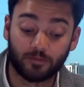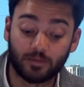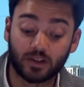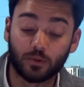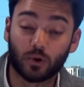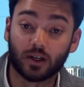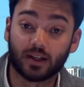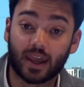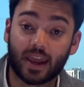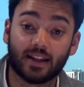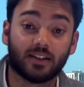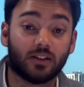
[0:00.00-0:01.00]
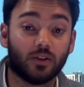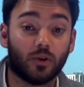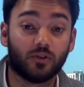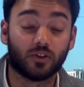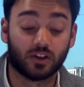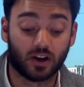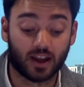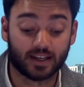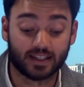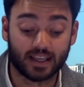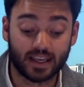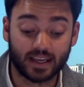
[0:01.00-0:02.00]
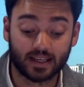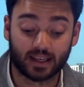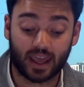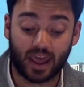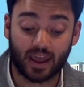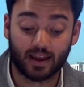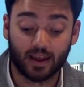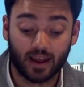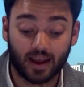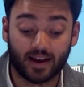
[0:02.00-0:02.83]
51k to 219k,